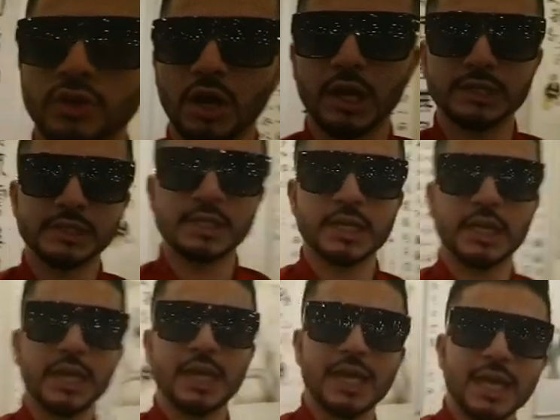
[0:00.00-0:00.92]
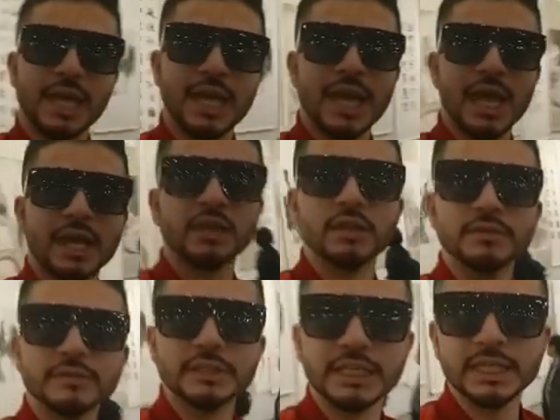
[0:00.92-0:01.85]
guys a
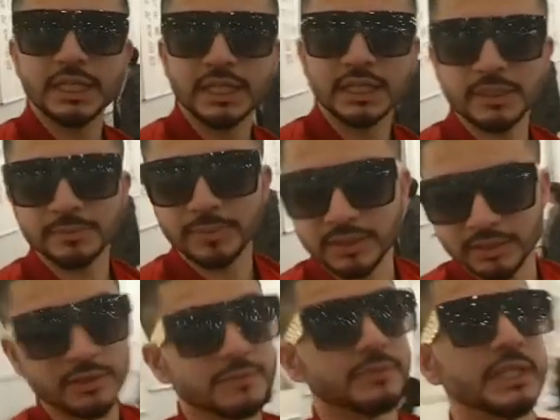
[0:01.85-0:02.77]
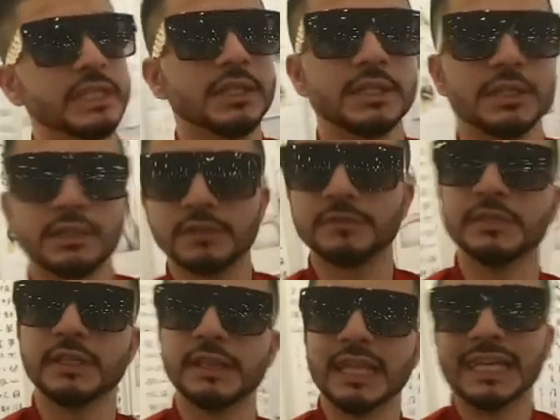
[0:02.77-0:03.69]
lovely, lovely,
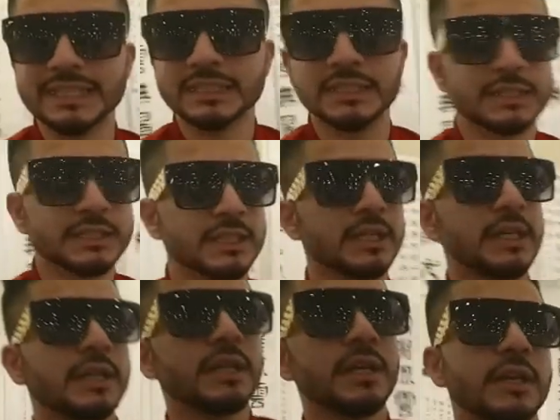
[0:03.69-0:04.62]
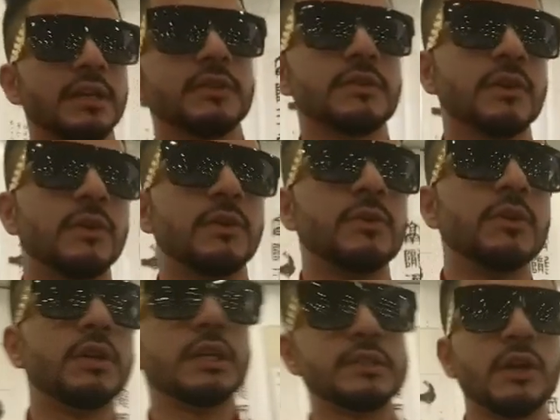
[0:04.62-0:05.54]
lovely things. So
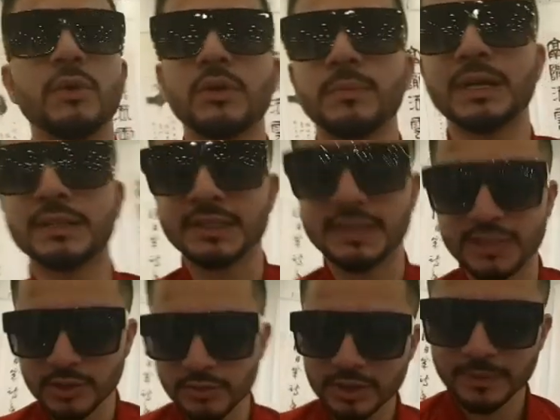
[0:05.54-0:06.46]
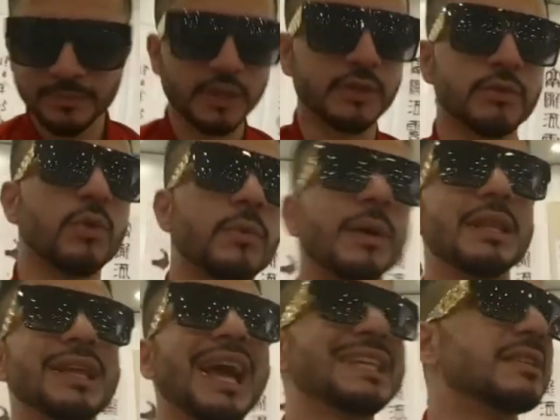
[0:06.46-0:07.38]
it's not all about the scenery; it's all
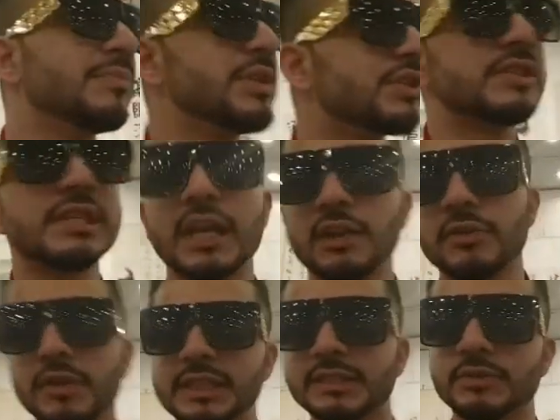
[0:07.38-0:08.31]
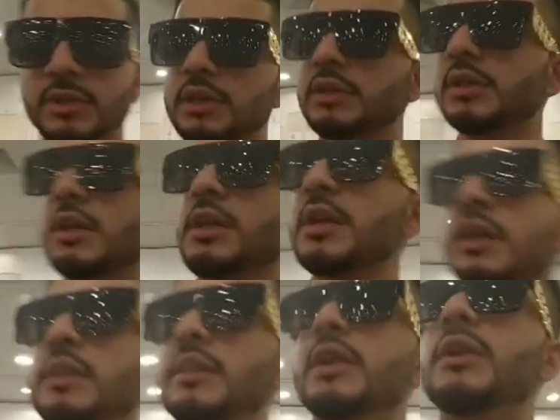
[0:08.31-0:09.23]
about the exhibitions, galleries as well.
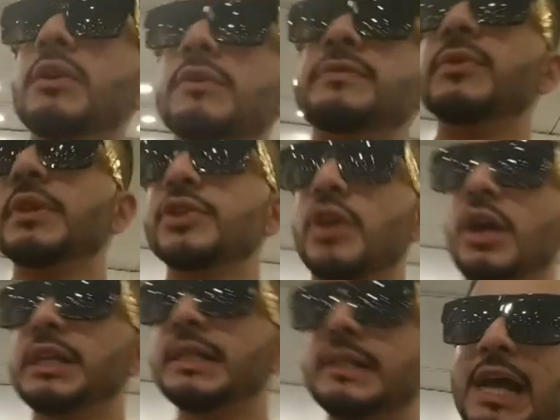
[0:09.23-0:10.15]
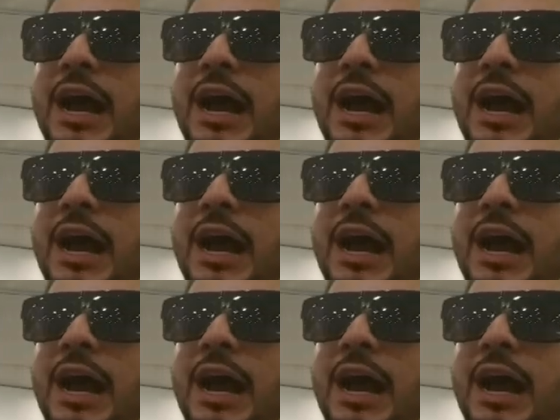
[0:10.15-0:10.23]
They love doing Chinese